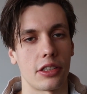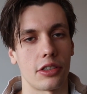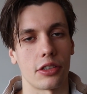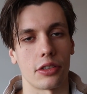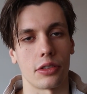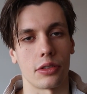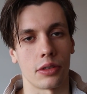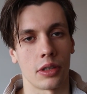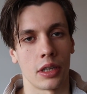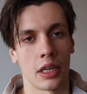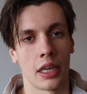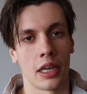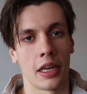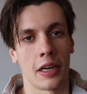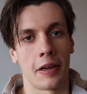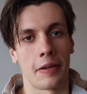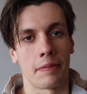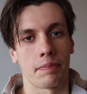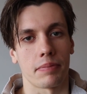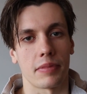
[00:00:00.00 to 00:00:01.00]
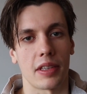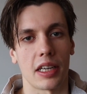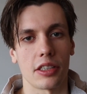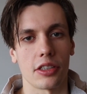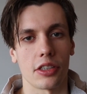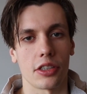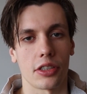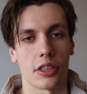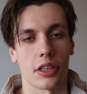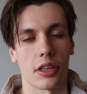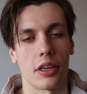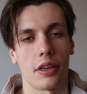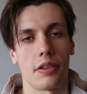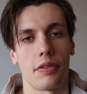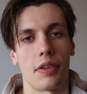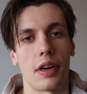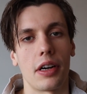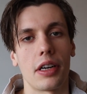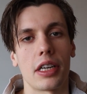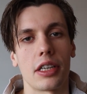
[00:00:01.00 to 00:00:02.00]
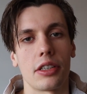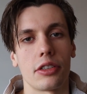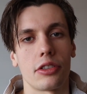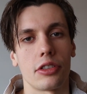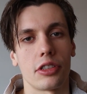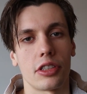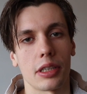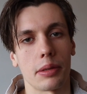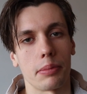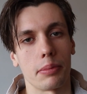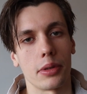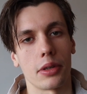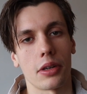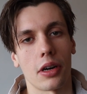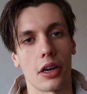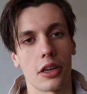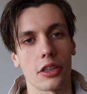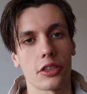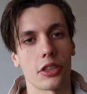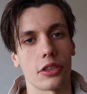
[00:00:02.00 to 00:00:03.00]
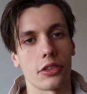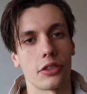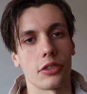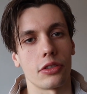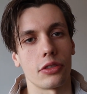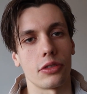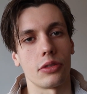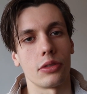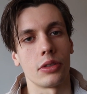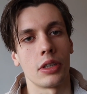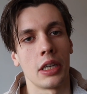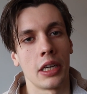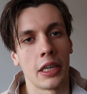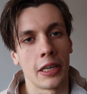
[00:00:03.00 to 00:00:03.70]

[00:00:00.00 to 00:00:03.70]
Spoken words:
So that's just a very interesting book also to